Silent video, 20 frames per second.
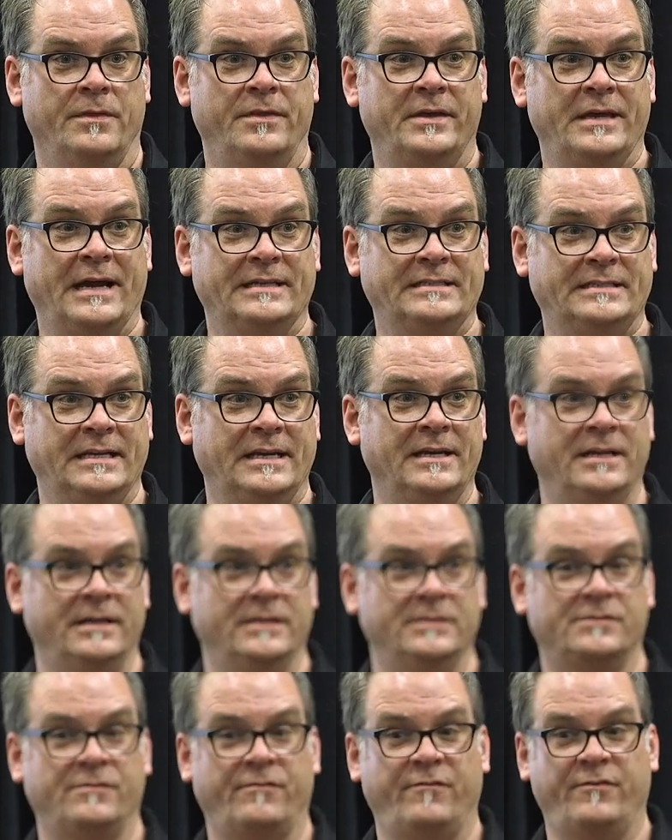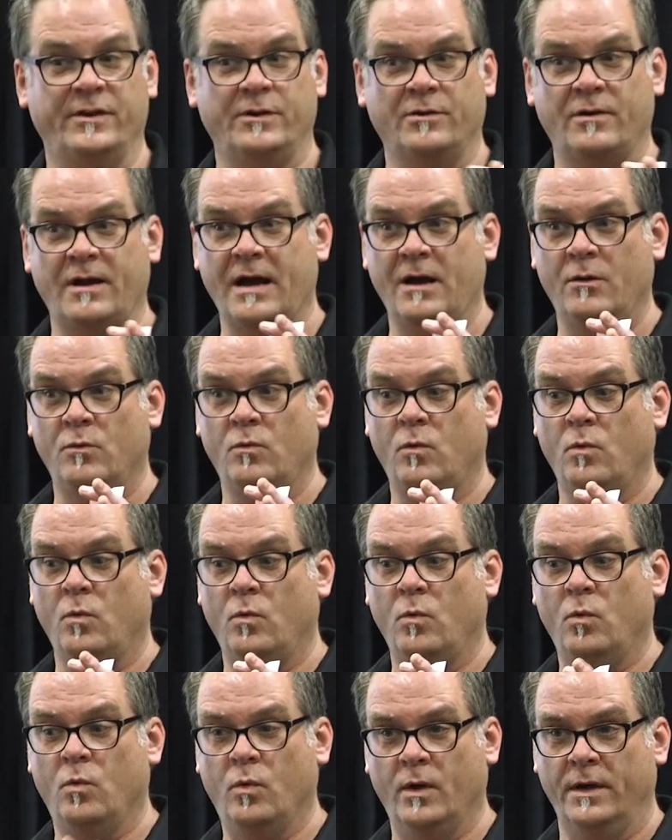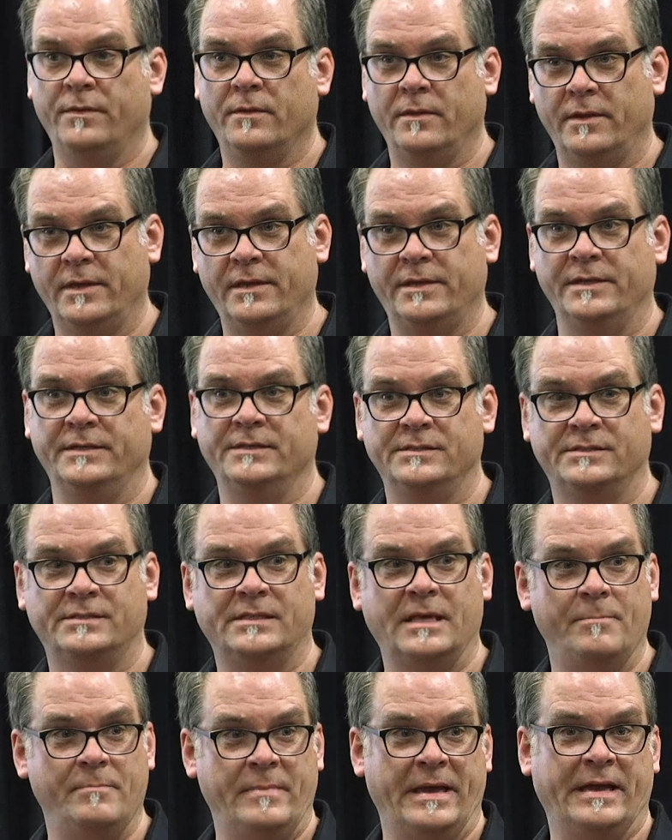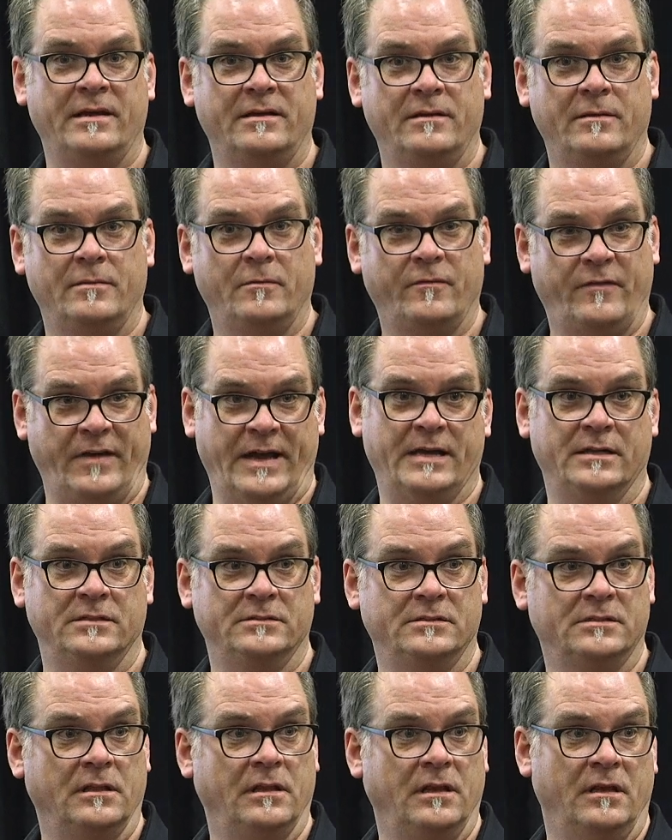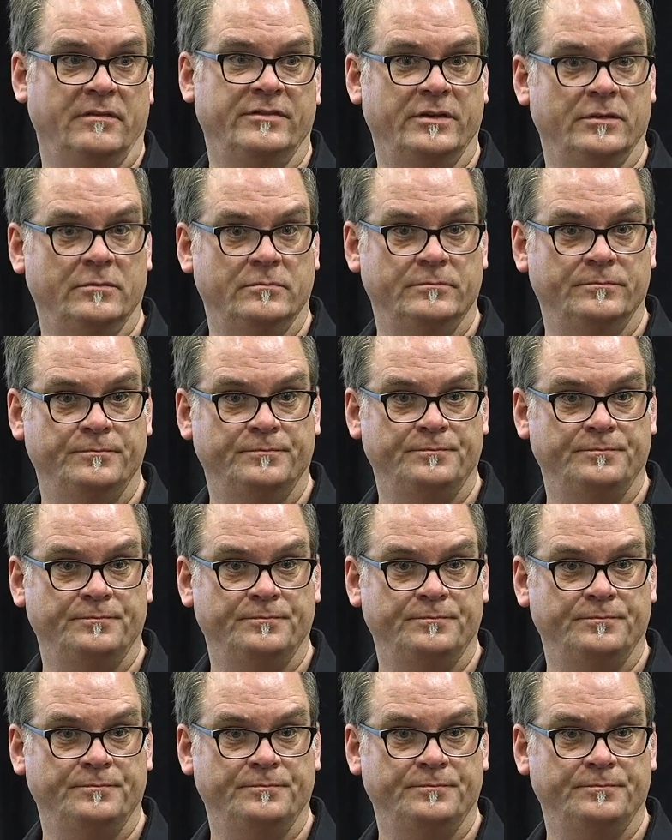The idea is figure out what it is that make fans love you.